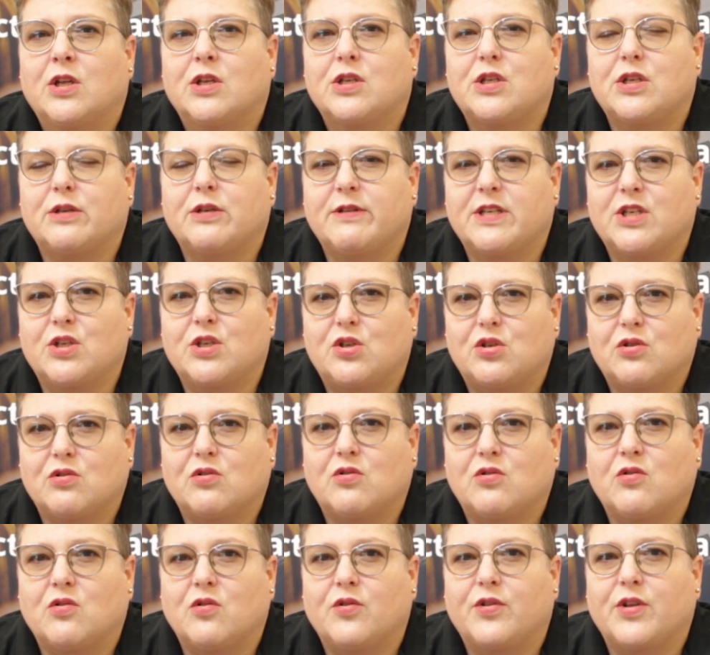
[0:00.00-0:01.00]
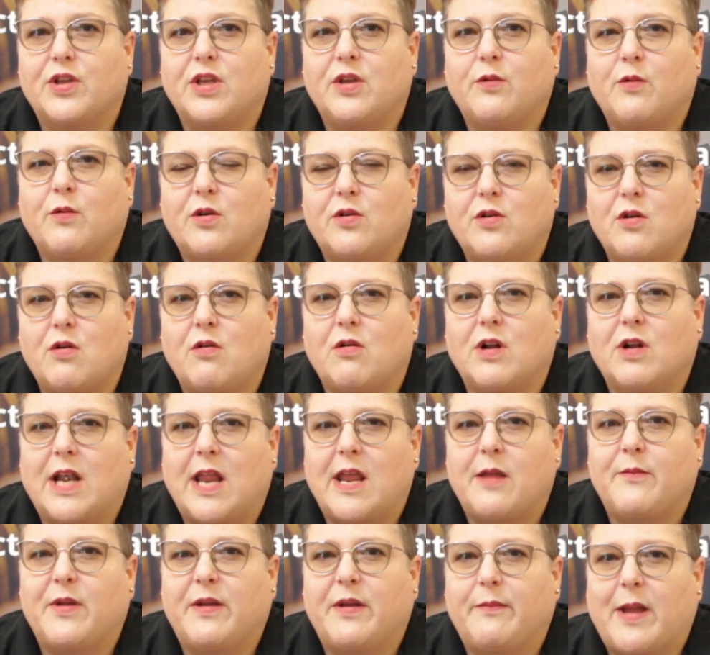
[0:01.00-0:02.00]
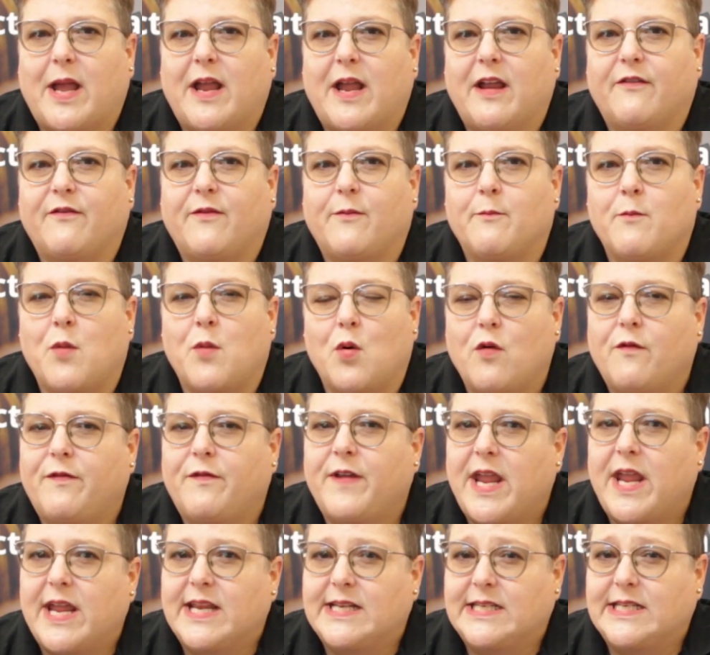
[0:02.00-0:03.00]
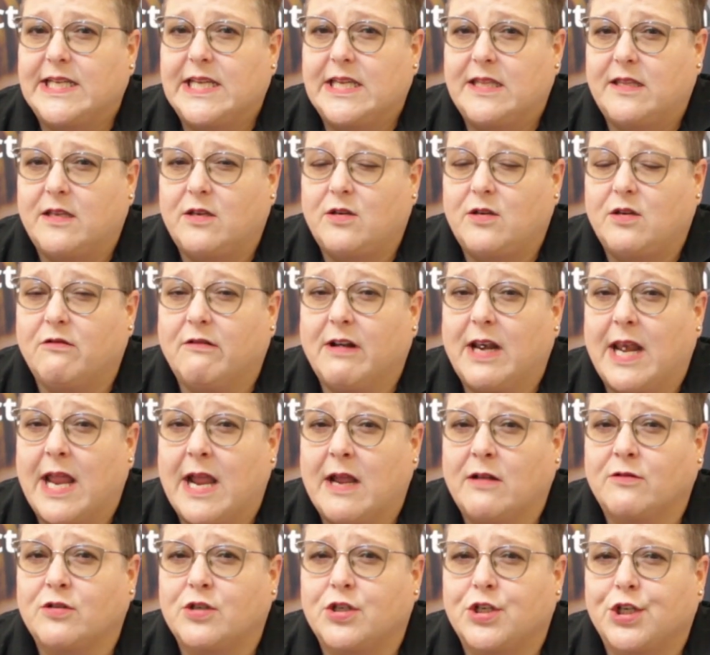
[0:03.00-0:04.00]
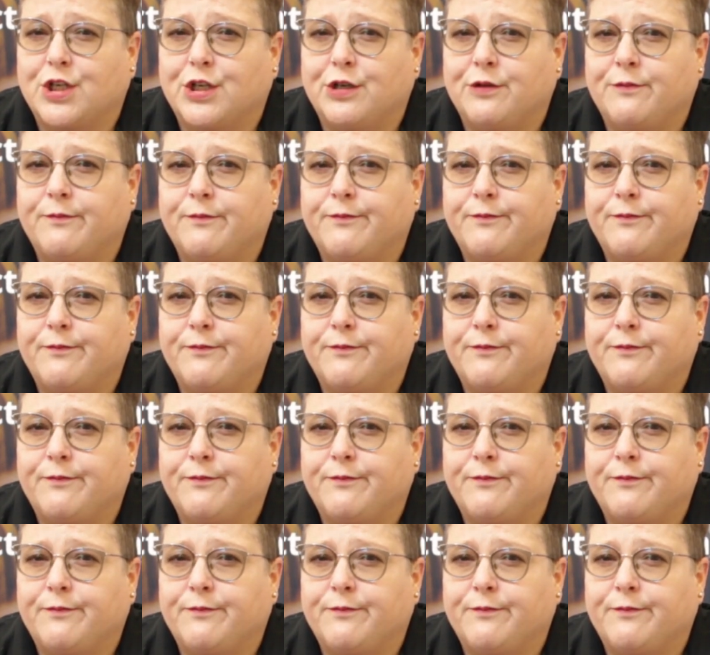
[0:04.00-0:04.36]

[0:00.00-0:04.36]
to ensure that you are not claiming back more VAT than you're allowed to.